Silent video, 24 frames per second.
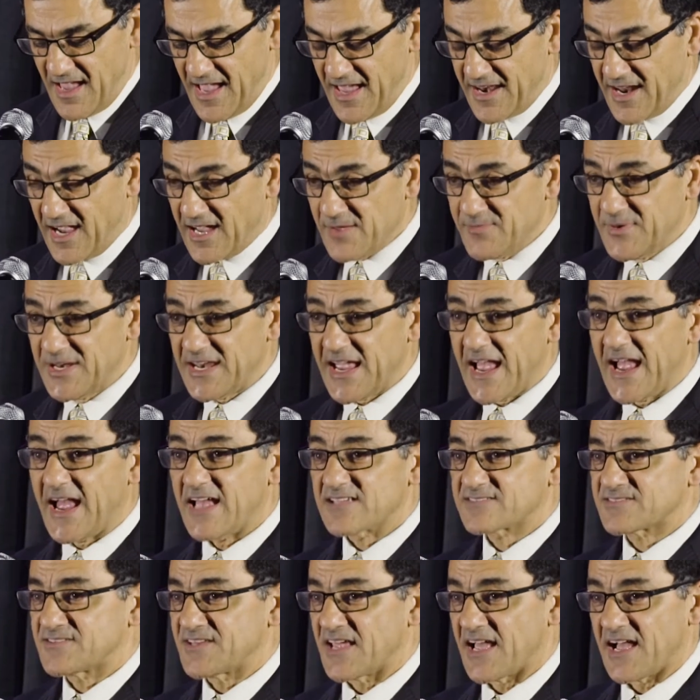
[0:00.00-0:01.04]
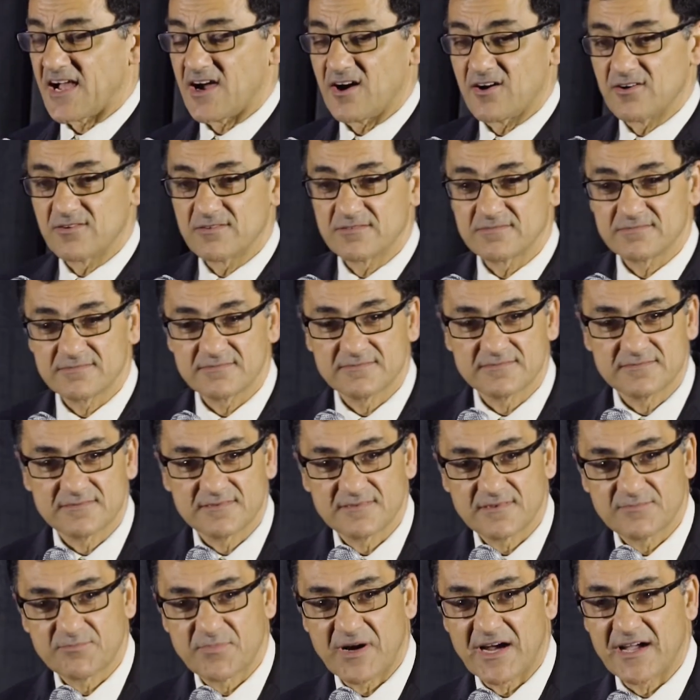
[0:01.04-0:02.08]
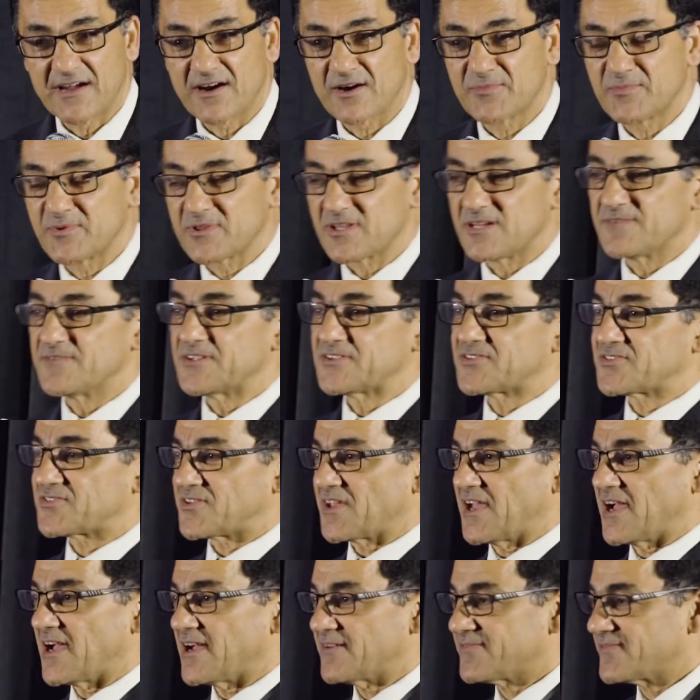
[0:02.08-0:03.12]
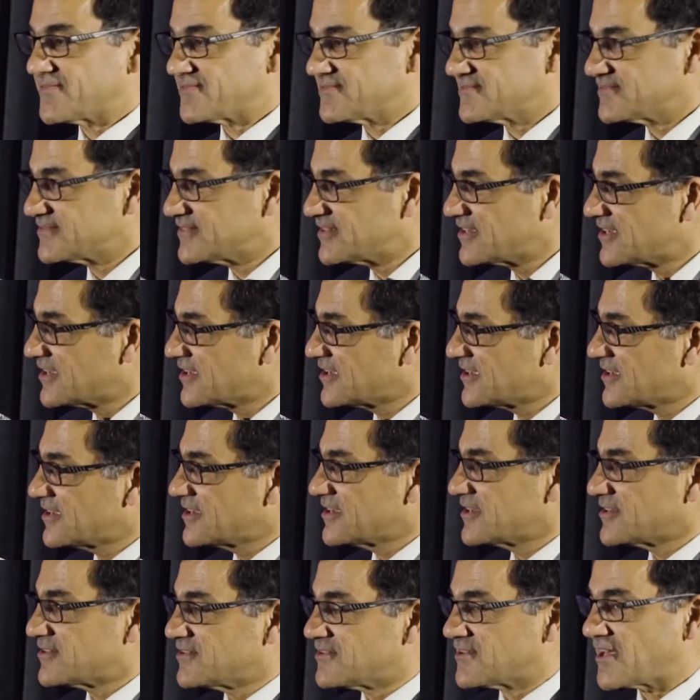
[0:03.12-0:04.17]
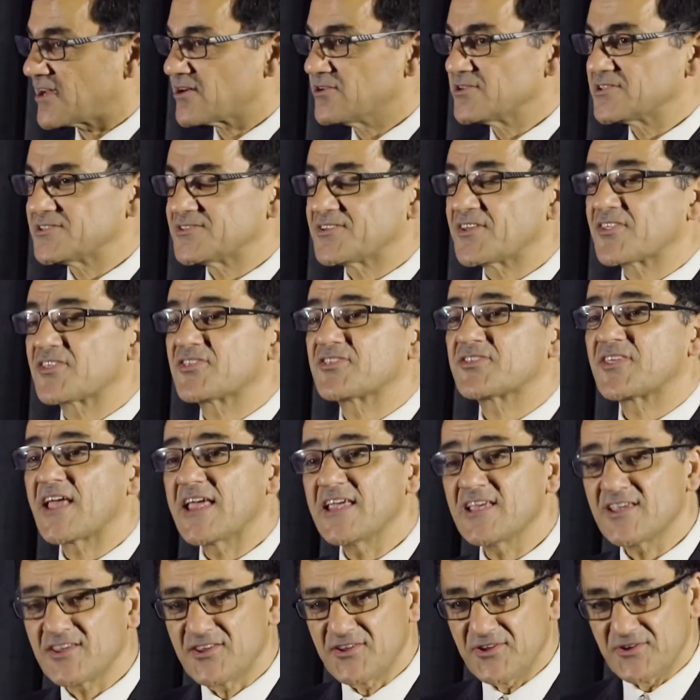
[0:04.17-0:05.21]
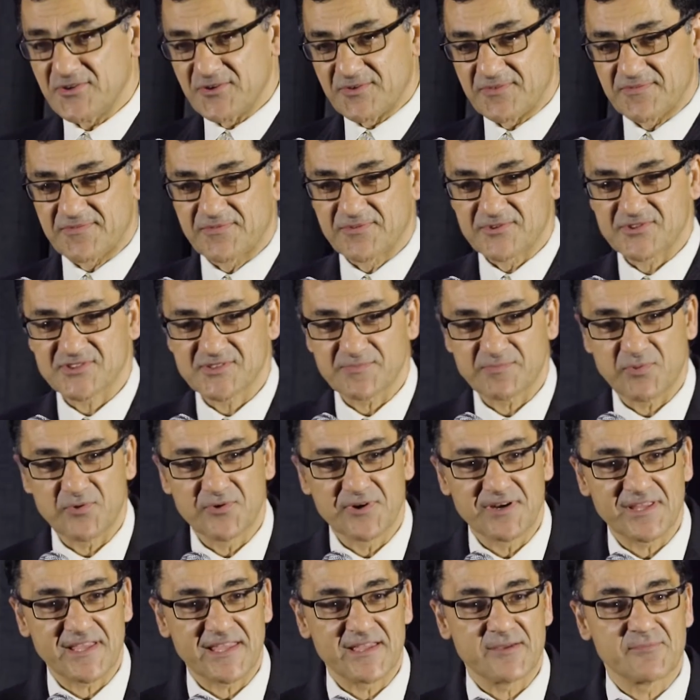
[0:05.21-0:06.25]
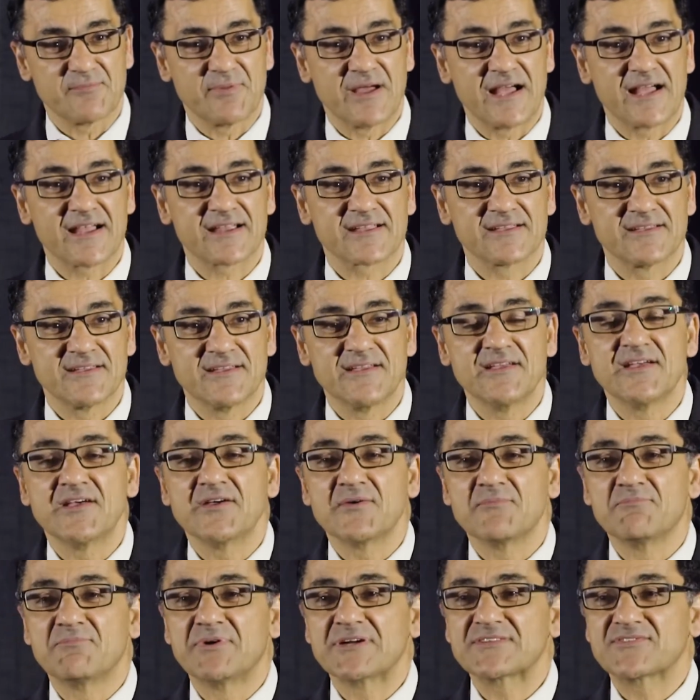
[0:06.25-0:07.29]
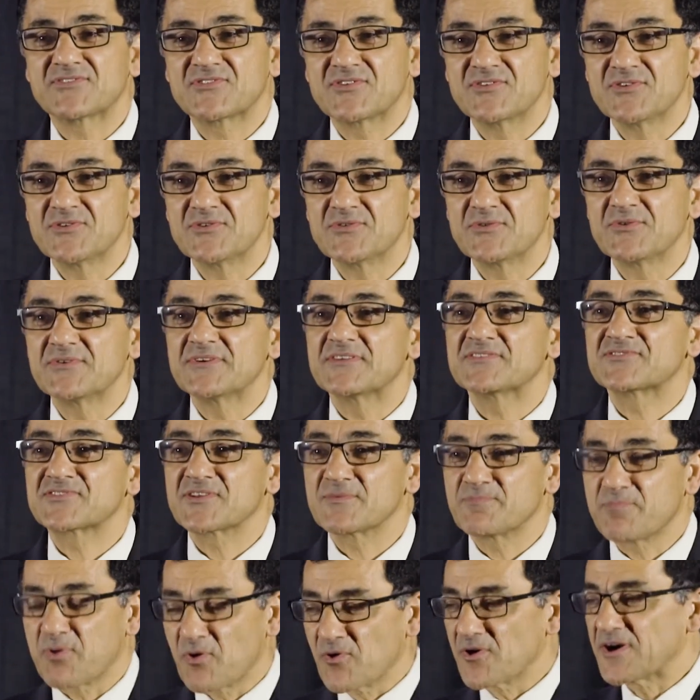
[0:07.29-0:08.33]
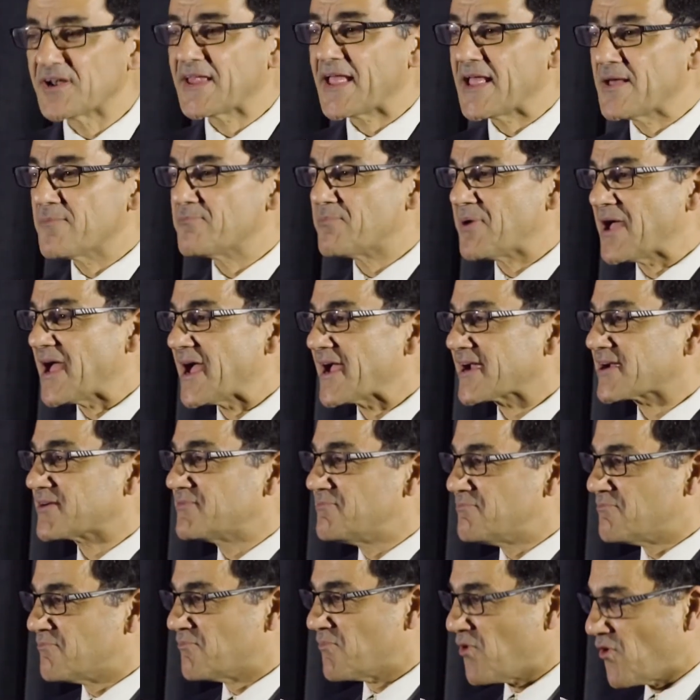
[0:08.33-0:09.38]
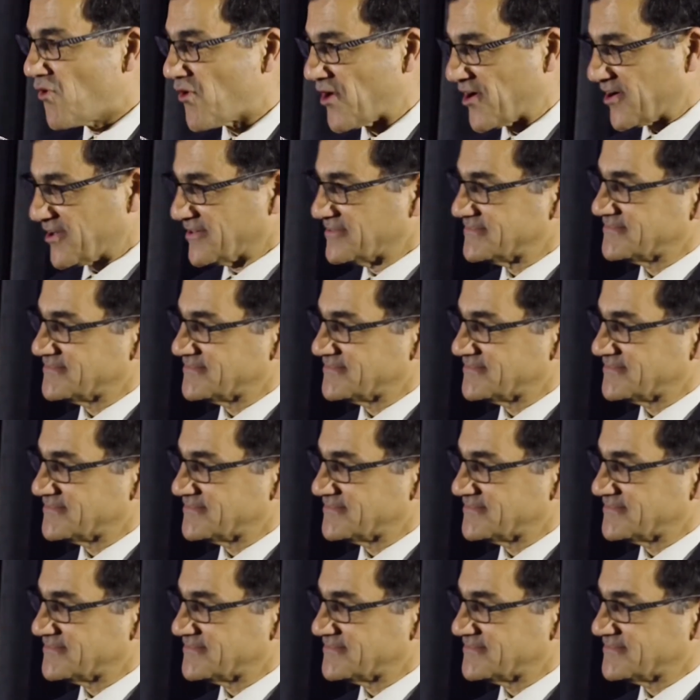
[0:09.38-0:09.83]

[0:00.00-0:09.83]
And I've been asked now by our beloved staff not only to thank you for supporting MPAC, but to support MPAC more.